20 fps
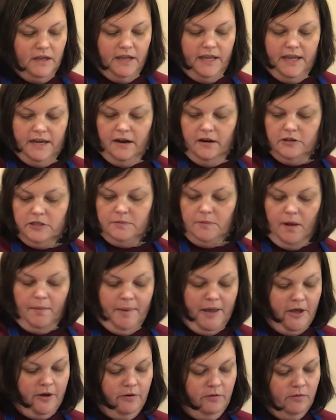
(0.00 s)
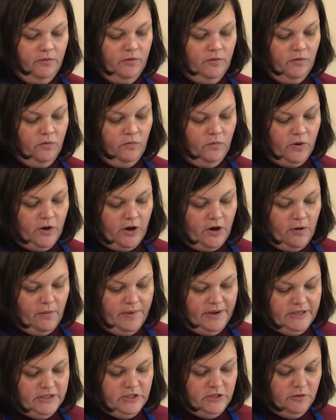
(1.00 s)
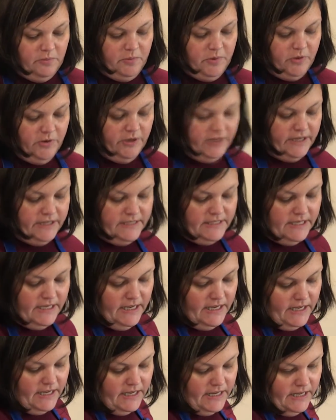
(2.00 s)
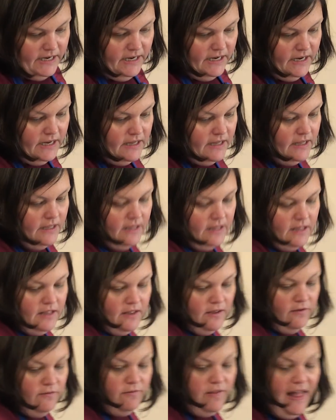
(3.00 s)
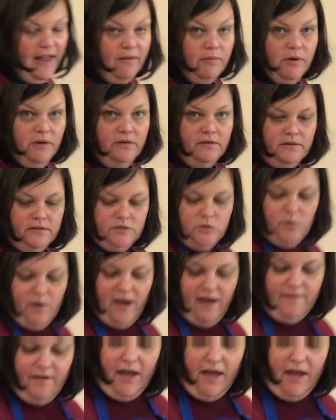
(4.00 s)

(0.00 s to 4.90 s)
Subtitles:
in our small bowl, we're going to put in flour. So I have